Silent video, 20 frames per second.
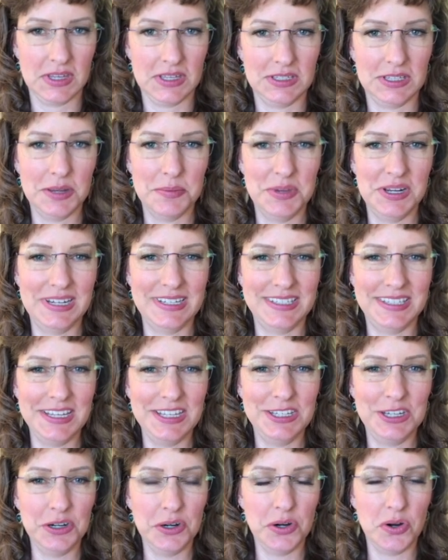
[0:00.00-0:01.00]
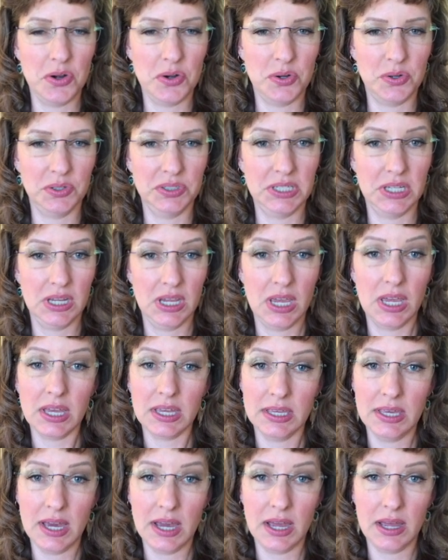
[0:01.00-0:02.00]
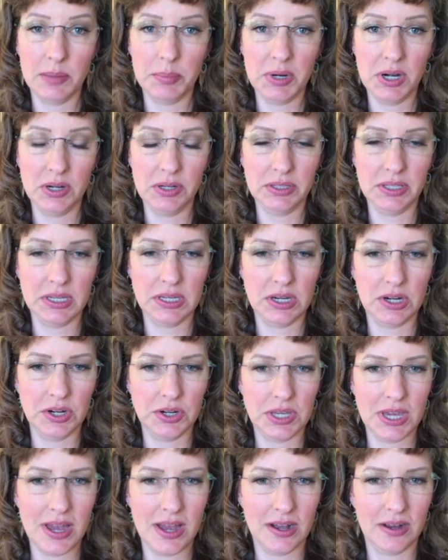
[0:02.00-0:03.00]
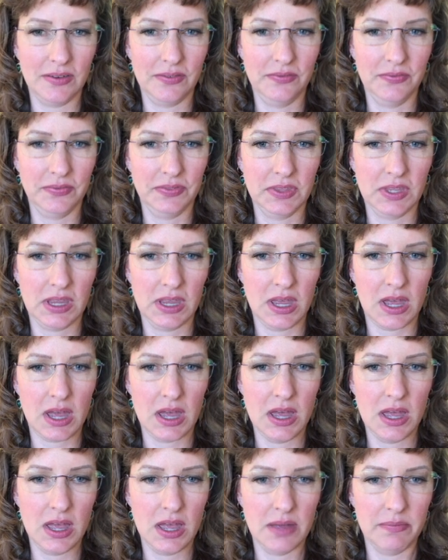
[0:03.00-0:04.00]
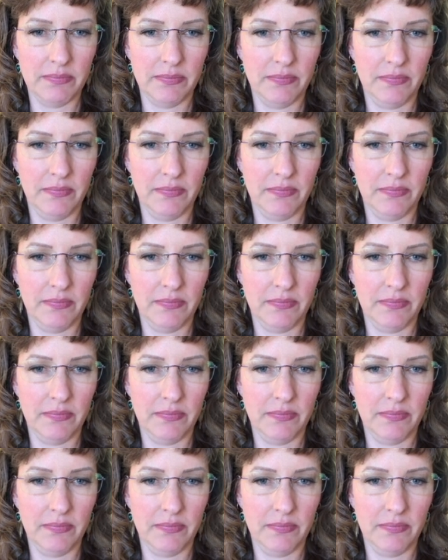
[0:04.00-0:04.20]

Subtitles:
Somebody says you're old. Yeah, apparently you're young. Anna.